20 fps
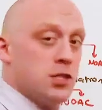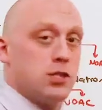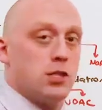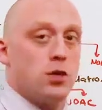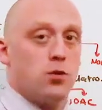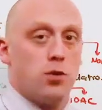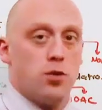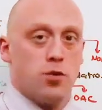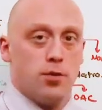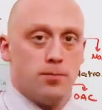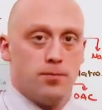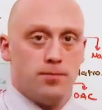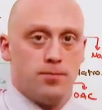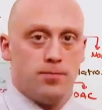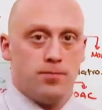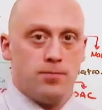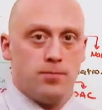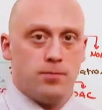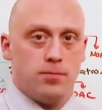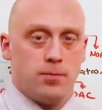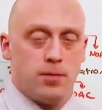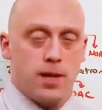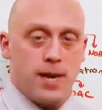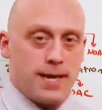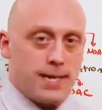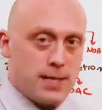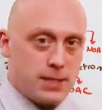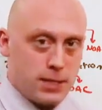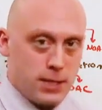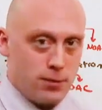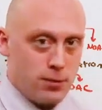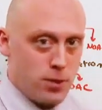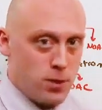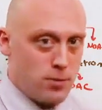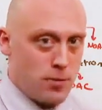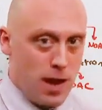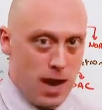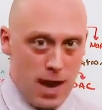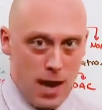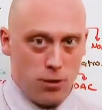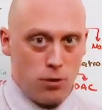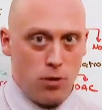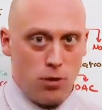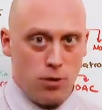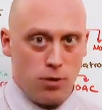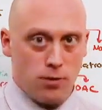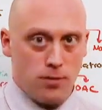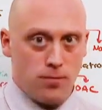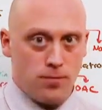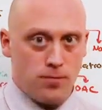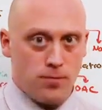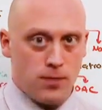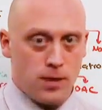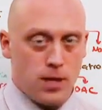slow rhythm at all,